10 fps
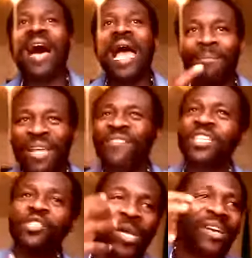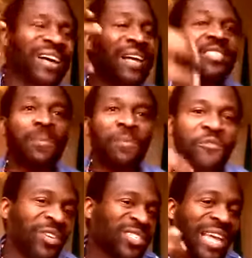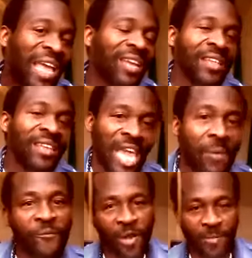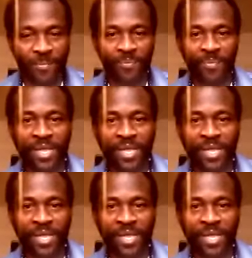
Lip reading: I believe this is where the concept of recycling came from,